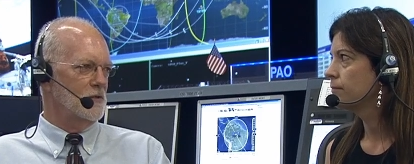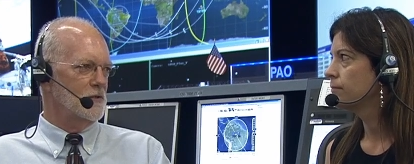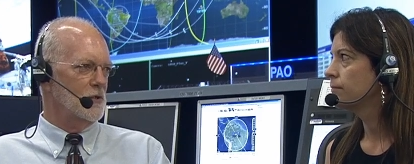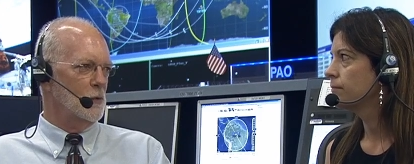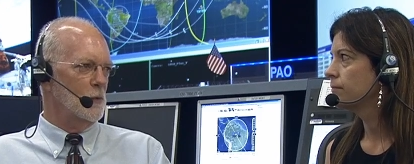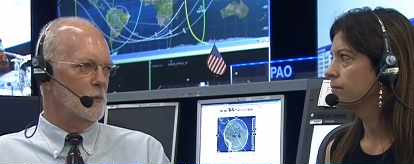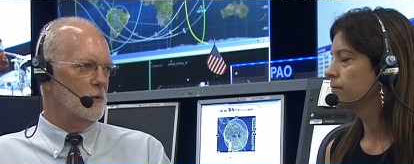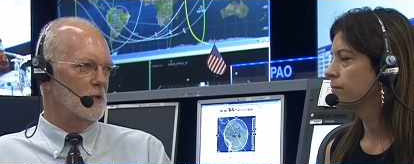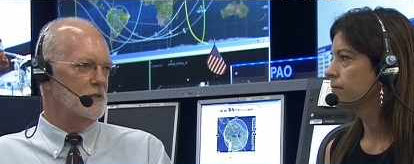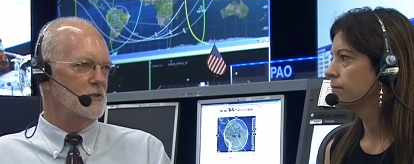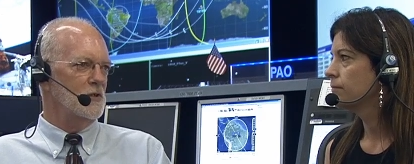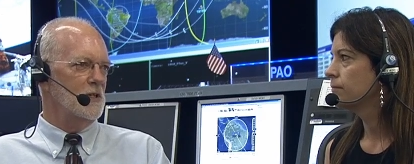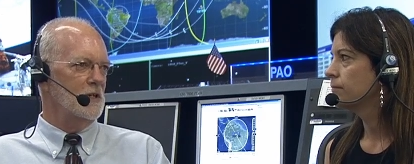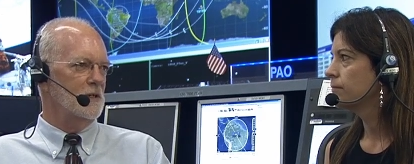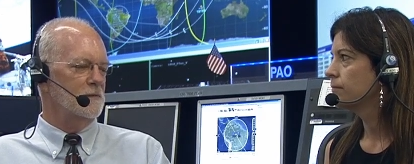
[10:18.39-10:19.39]
Speaker 1: So we'll
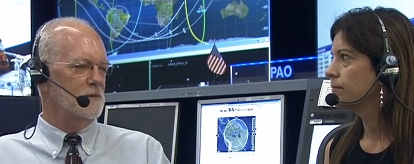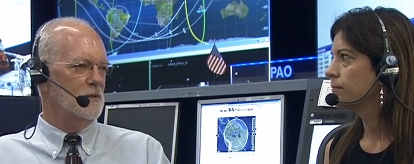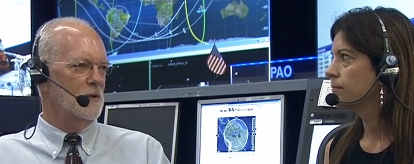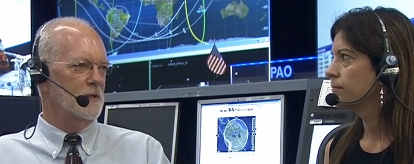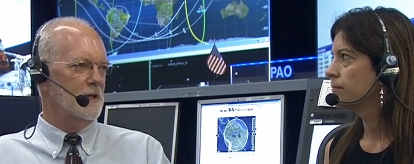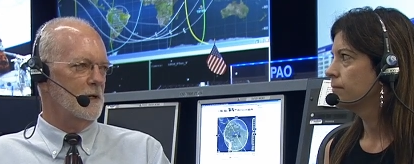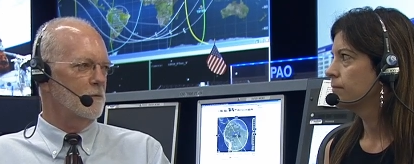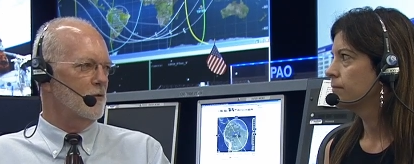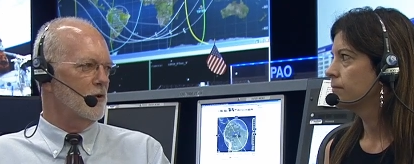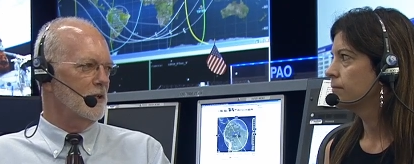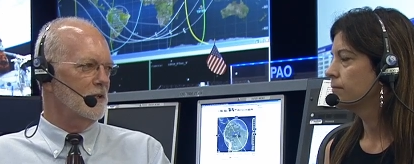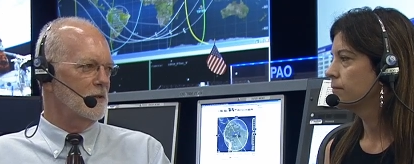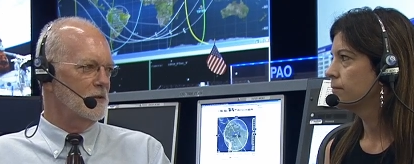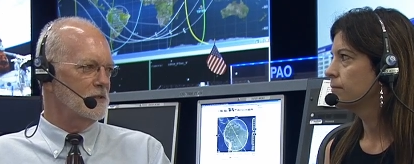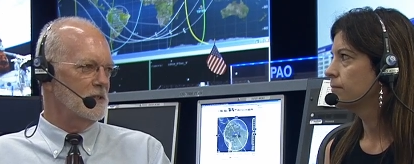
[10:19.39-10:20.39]
continue to, to look at them very
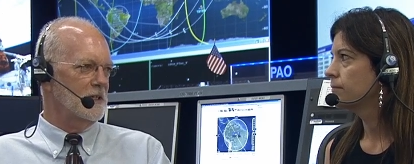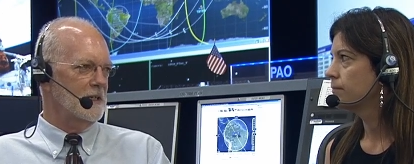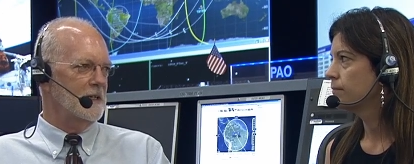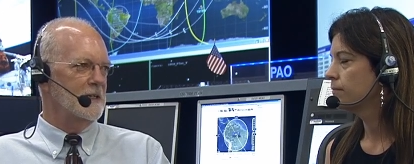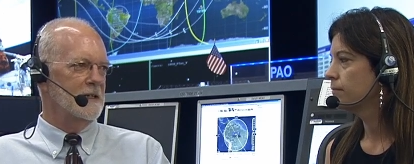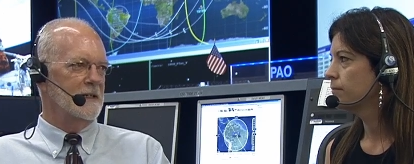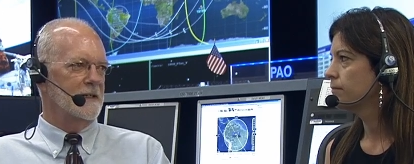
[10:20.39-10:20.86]
closely,